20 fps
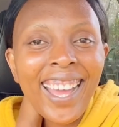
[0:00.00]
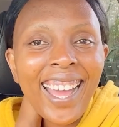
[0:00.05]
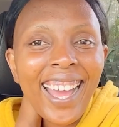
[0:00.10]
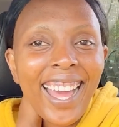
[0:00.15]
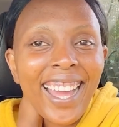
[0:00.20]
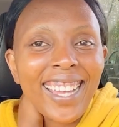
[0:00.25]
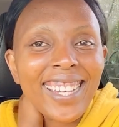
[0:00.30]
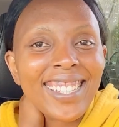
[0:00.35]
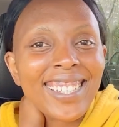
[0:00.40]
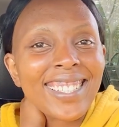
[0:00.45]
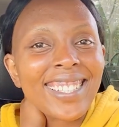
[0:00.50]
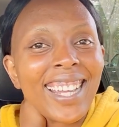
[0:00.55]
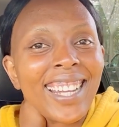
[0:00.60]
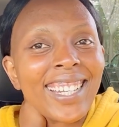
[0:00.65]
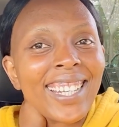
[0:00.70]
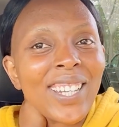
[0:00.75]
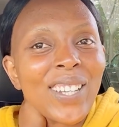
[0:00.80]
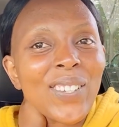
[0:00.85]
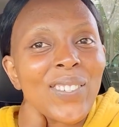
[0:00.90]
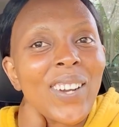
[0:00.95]
i
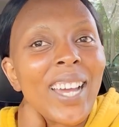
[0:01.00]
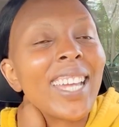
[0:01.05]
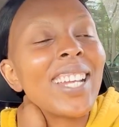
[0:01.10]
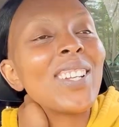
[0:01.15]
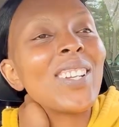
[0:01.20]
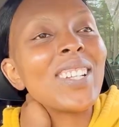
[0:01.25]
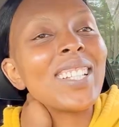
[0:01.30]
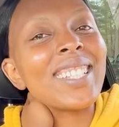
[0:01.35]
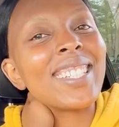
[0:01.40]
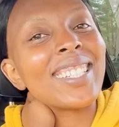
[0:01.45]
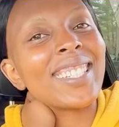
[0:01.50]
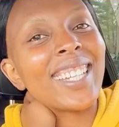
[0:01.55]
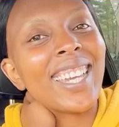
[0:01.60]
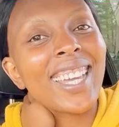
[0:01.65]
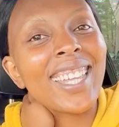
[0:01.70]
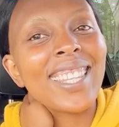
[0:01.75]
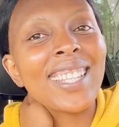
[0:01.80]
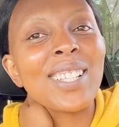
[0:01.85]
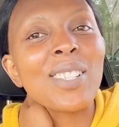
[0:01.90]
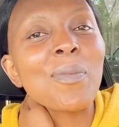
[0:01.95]
decided why not
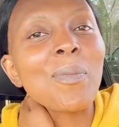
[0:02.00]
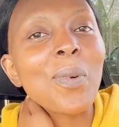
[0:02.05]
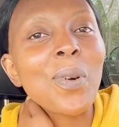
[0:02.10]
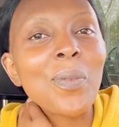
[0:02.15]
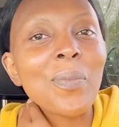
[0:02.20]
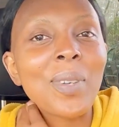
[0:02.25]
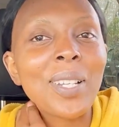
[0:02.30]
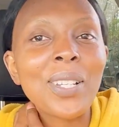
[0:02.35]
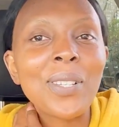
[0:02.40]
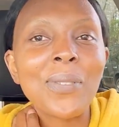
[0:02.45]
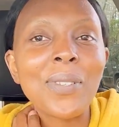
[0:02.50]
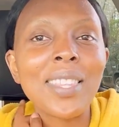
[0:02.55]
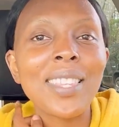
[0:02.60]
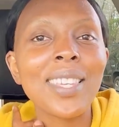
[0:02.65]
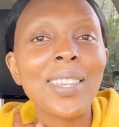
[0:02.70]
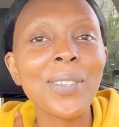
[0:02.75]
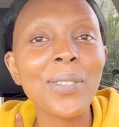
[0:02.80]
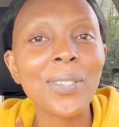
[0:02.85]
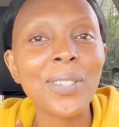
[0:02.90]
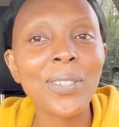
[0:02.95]
share this moment with
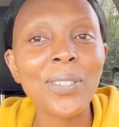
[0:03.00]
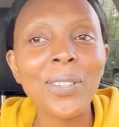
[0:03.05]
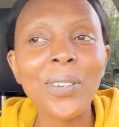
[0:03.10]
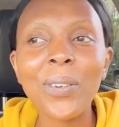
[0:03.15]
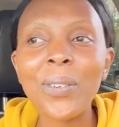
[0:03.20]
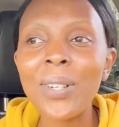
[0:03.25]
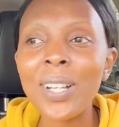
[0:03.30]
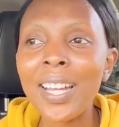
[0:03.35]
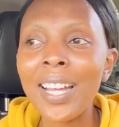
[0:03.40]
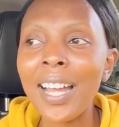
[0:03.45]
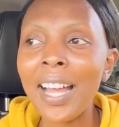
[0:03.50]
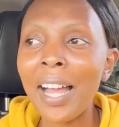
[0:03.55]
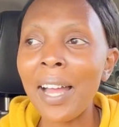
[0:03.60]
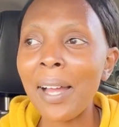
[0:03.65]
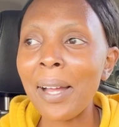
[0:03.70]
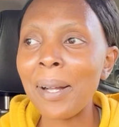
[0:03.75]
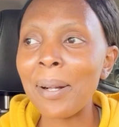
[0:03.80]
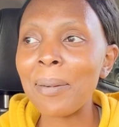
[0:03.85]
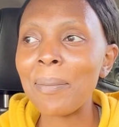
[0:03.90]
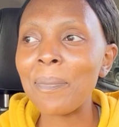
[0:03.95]
you you know
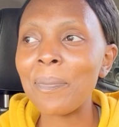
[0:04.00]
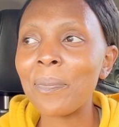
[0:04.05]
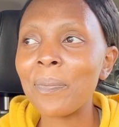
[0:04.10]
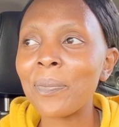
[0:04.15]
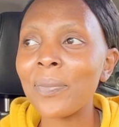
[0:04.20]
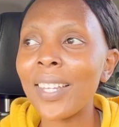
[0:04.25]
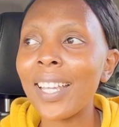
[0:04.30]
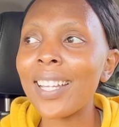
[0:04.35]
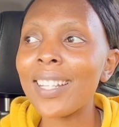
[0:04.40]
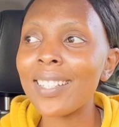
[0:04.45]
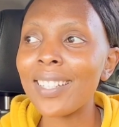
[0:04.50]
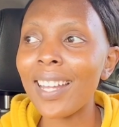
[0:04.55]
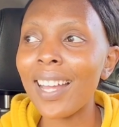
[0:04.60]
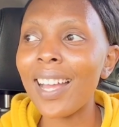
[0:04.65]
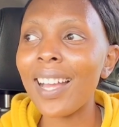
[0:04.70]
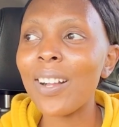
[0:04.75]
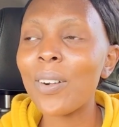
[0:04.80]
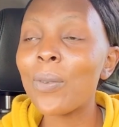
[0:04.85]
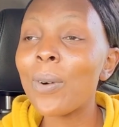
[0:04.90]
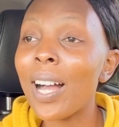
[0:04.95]
um and
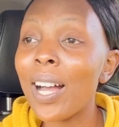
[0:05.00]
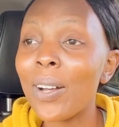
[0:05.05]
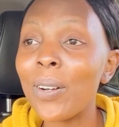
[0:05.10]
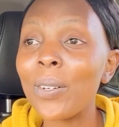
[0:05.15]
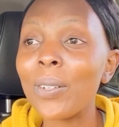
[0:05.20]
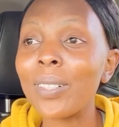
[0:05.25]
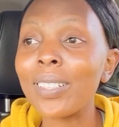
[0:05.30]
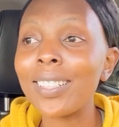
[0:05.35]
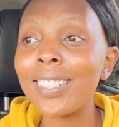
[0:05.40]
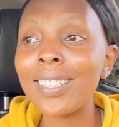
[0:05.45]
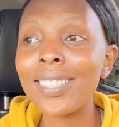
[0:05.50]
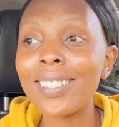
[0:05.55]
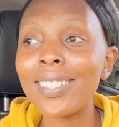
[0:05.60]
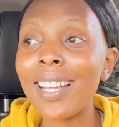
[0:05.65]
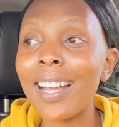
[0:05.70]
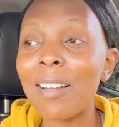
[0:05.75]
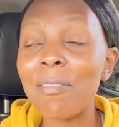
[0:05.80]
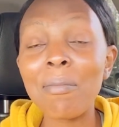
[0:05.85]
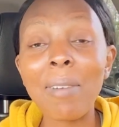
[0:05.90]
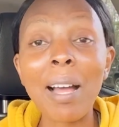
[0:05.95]
wow this
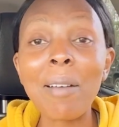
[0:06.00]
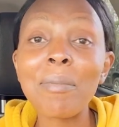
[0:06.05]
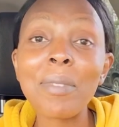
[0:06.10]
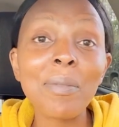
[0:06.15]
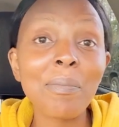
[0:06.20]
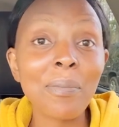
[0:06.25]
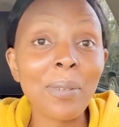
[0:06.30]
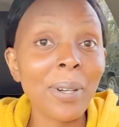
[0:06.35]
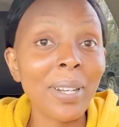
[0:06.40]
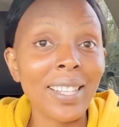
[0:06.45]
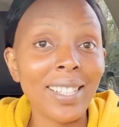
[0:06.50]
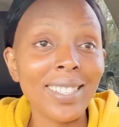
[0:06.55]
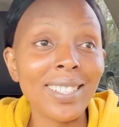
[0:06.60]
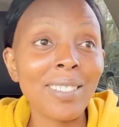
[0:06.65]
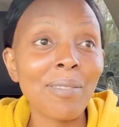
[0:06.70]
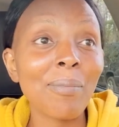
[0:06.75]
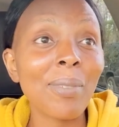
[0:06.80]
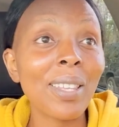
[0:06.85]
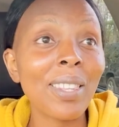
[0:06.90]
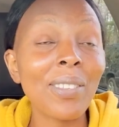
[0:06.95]
i'm, I'm
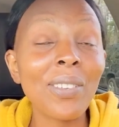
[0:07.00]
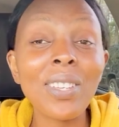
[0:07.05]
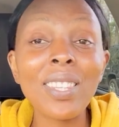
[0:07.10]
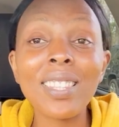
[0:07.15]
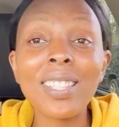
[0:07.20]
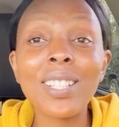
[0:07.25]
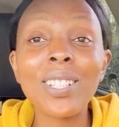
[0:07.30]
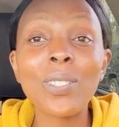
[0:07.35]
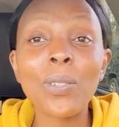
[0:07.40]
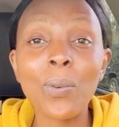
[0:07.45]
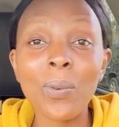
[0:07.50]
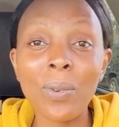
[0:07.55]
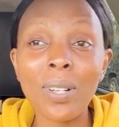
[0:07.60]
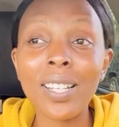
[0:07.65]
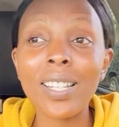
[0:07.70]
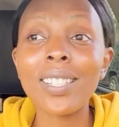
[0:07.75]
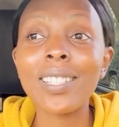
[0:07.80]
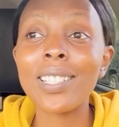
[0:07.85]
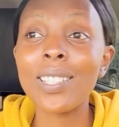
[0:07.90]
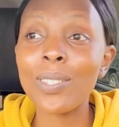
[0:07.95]
impressed by the way this school
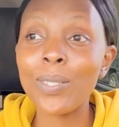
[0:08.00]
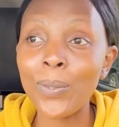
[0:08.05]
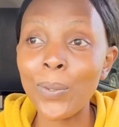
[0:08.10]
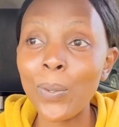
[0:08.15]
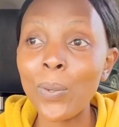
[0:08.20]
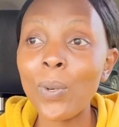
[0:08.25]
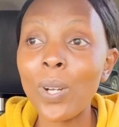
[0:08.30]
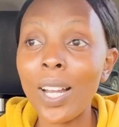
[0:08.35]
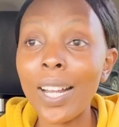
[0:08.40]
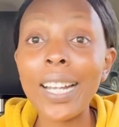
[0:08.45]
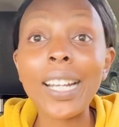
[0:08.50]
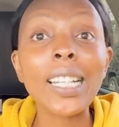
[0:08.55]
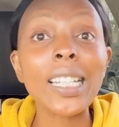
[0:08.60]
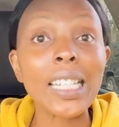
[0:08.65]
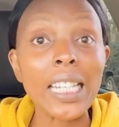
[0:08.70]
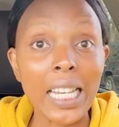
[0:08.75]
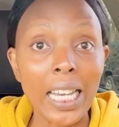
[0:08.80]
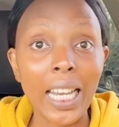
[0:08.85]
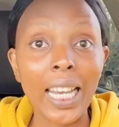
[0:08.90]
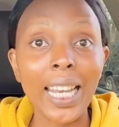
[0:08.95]
is so clean